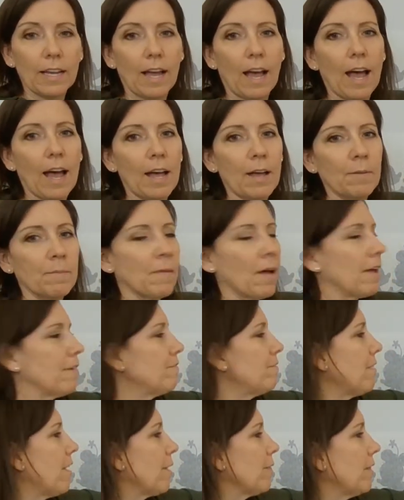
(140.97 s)
I
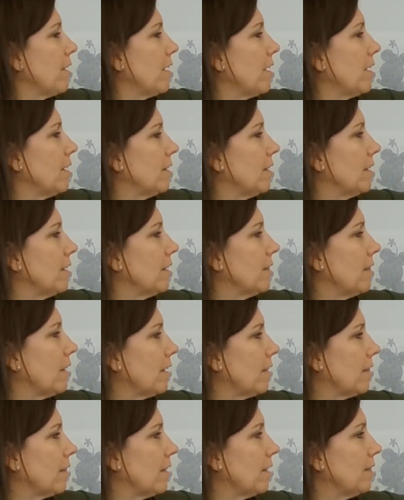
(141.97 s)
found
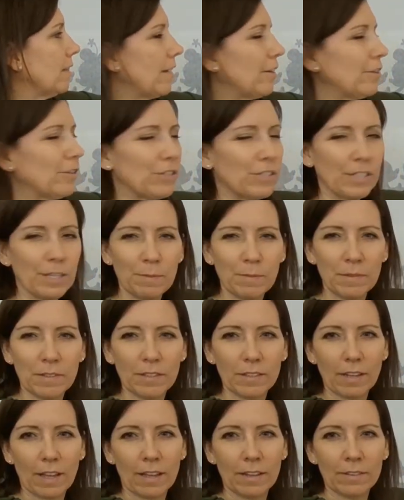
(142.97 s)
that the letters
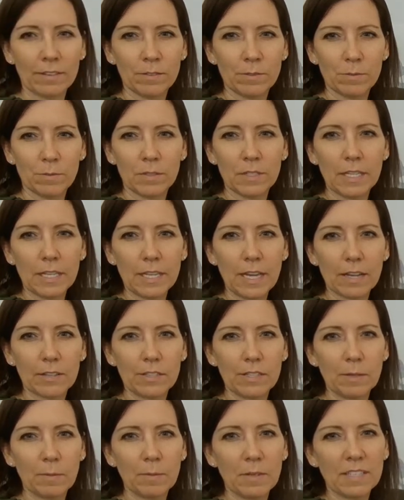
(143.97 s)
and decals
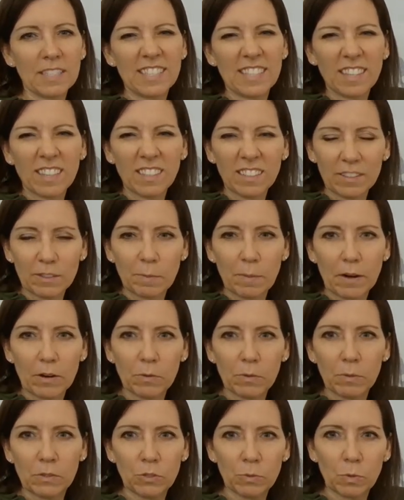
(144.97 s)
seem to stick a little better
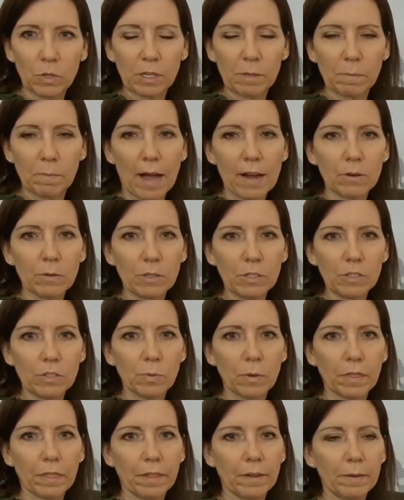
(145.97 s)
when you work backwards
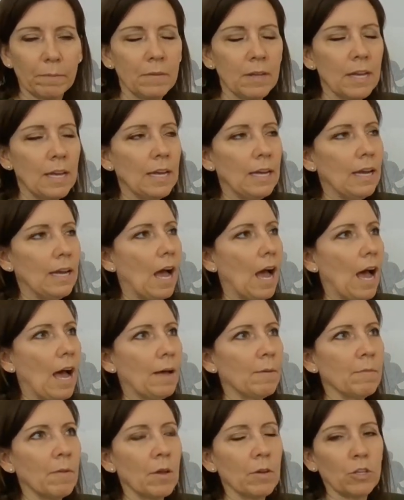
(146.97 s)
with them.
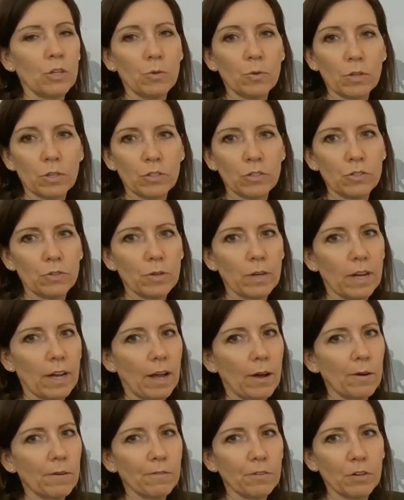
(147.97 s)
You can do it
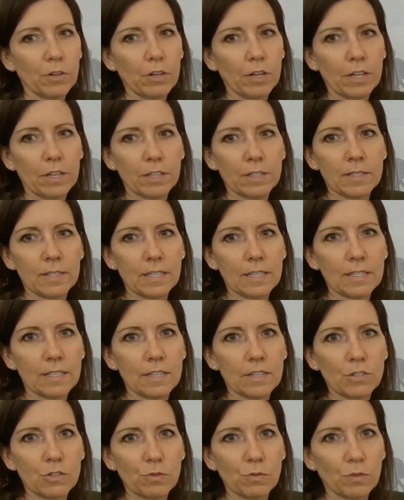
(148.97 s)
however is
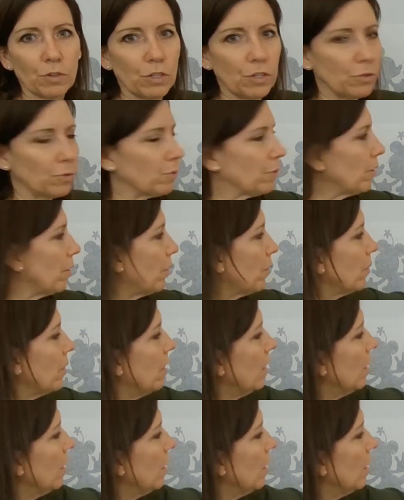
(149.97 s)
easiest for you though.